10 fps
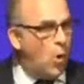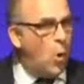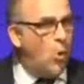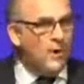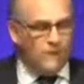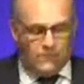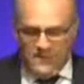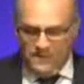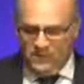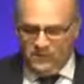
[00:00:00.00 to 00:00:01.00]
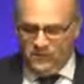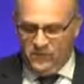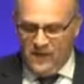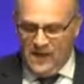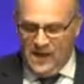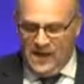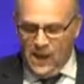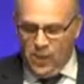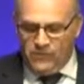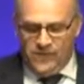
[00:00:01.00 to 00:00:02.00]
from all its members,
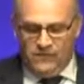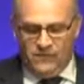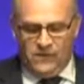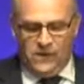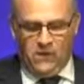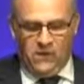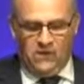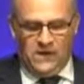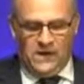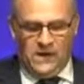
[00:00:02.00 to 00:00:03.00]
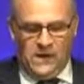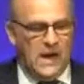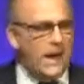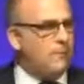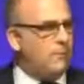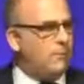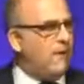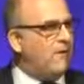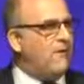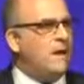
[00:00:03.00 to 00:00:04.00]
help deliver security and
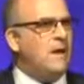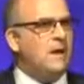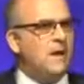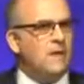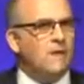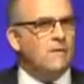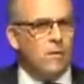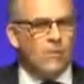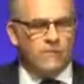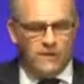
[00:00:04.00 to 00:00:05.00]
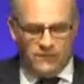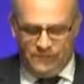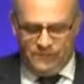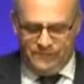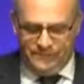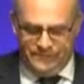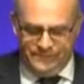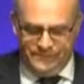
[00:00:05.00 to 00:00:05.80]
prosperity for all of us.